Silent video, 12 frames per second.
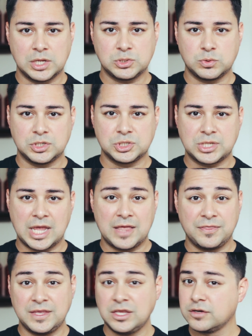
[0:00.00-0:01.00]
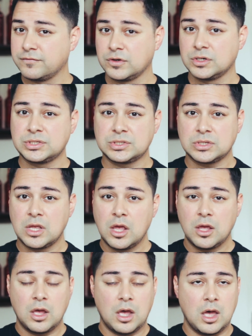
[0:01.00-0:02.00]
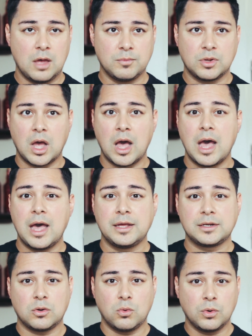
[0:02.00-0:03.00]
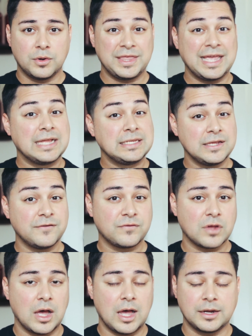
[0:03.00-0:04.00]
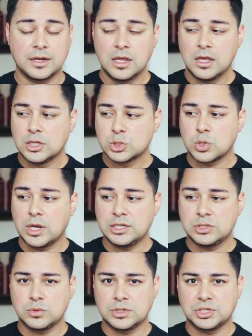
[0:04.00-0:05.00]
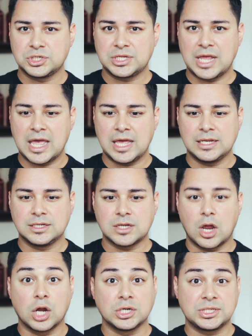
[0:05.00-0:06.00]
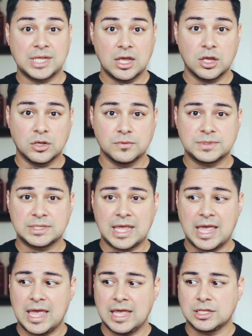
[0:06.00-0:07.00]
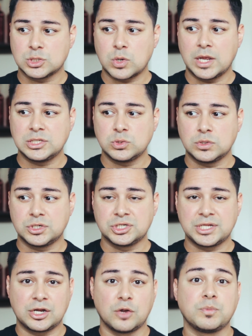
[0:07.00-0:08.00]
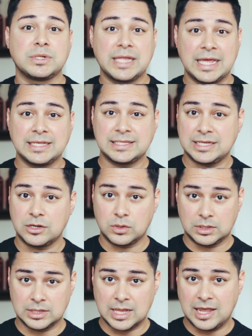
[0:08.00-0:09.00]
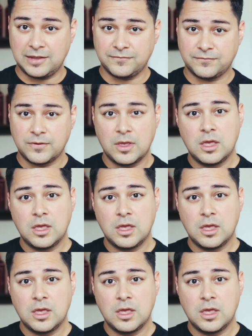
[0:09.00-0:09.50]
to understand the universe, God, or the idea of God, trying to understand ourselves and trying to understand our place here in life.